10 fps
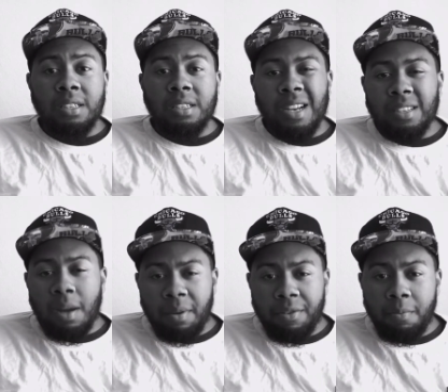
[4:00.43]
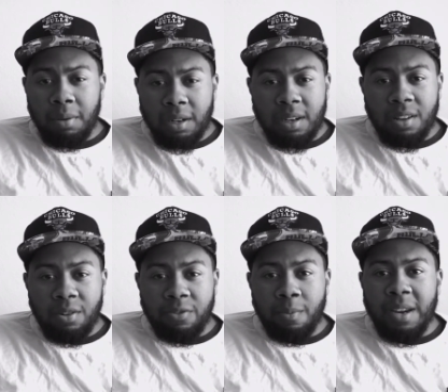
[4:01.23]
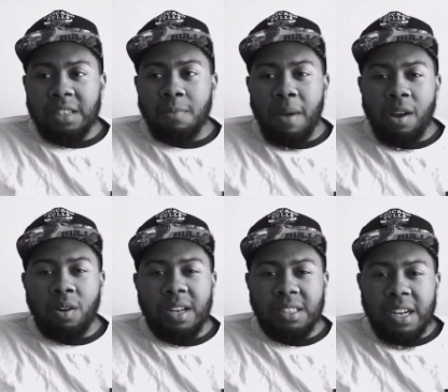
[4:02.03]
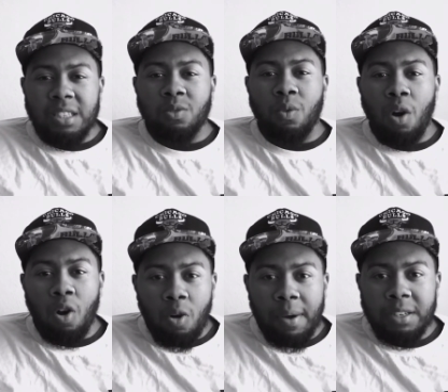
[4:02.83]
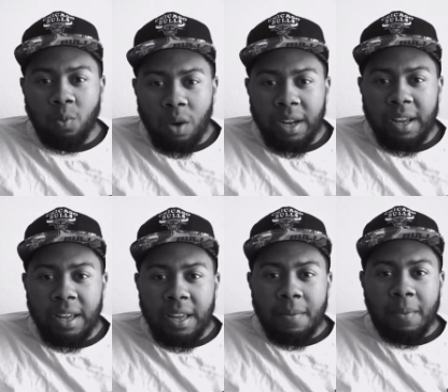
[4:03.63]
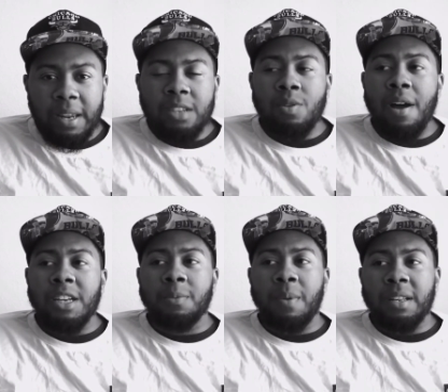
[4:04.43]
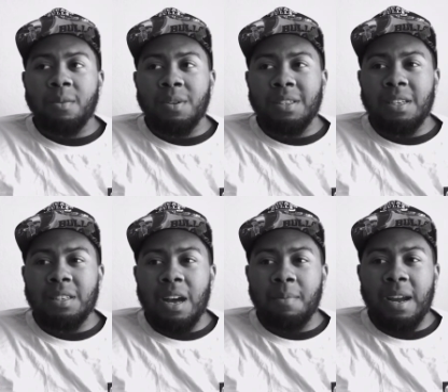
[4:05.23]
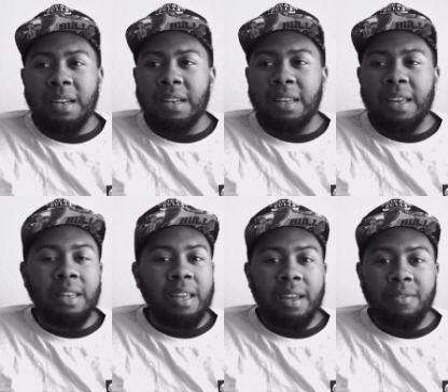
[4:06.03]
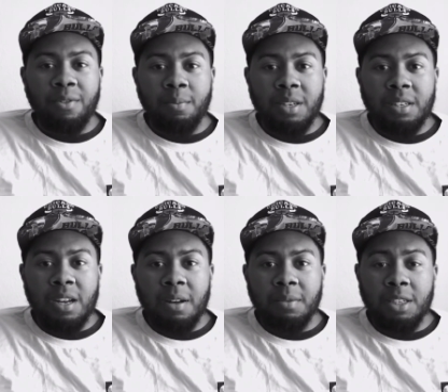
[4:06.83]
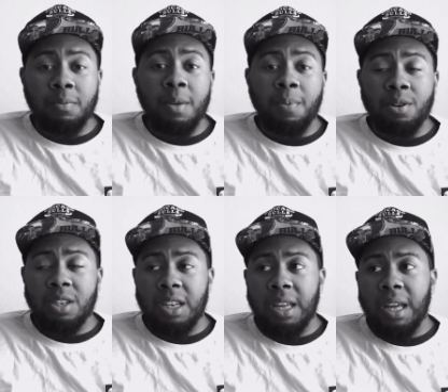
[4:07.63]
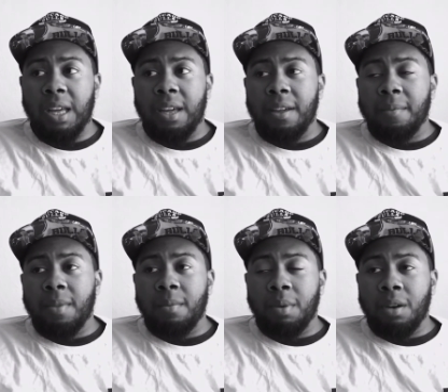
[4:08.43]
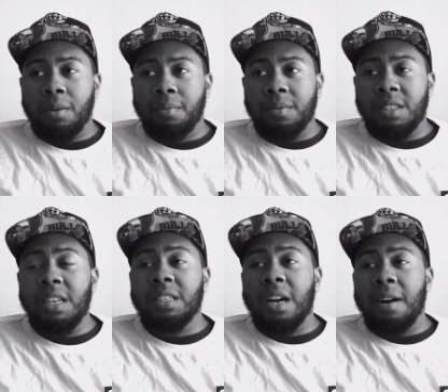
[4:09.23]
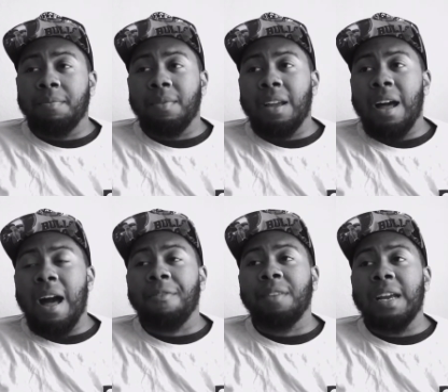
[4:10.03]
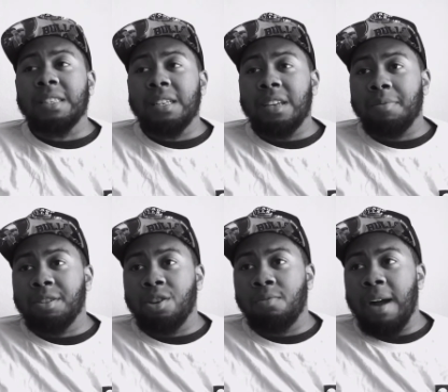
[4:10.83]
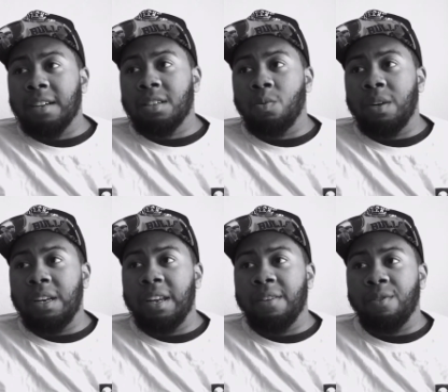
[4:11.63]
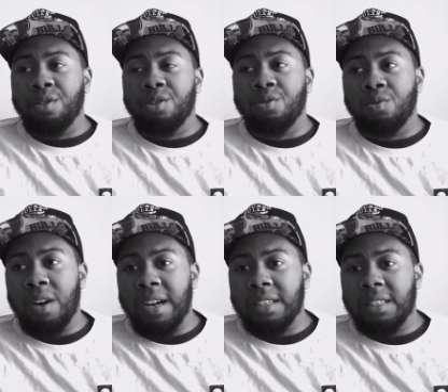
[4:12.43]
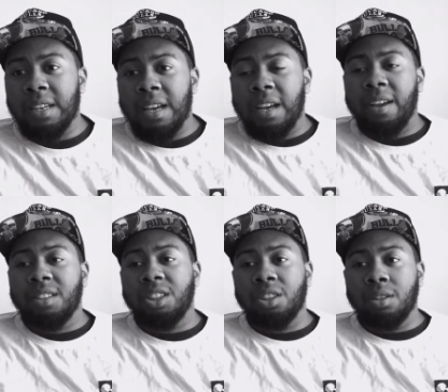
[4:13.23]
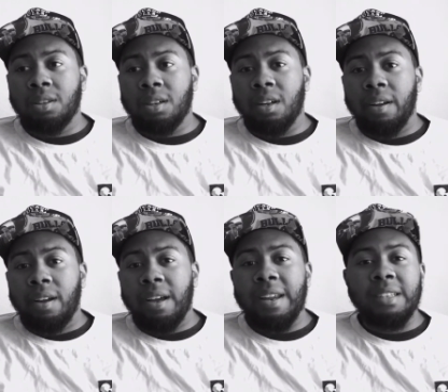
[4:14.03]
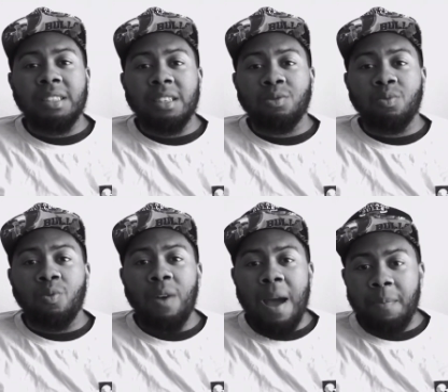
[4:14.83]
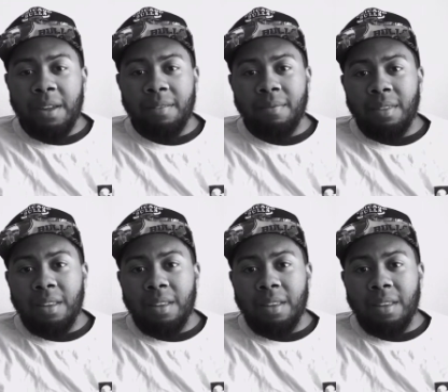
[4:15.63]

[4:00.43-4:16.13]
Chess coming for blood, you feel me? That's a battle that Chess always wanted. And that's what I expected with T Top, but I didn't get that from T Top, just me personally. But um, T Top, I feel like T Top should go back to what he did versus Rex and Suge, and that's just rapping.